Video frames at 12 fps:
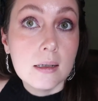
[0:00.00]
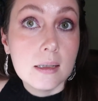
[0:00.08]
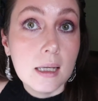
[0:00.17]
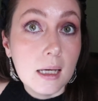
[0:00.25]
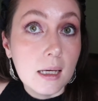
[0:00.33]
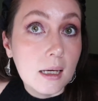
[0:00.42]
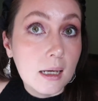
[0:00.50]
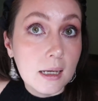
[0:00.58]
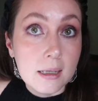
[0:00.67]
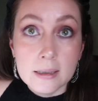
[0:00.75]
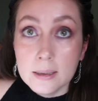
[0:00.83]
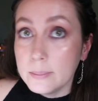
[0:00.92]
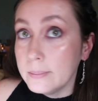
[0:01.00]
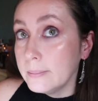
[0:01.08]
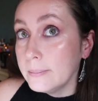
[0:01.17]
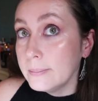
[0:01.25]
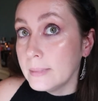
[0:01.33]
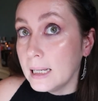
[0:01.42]
yeah,
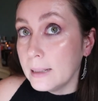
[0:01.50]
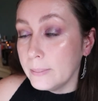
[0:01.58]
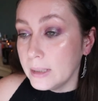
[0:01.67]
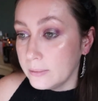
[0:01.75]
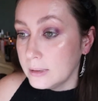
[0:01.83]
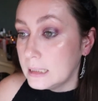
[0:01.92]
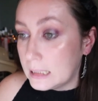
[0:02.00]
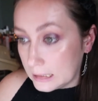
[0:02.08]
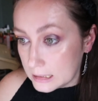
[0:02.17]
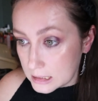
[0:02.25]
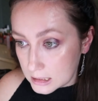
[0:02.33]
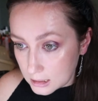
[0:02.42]
I'm happy with this.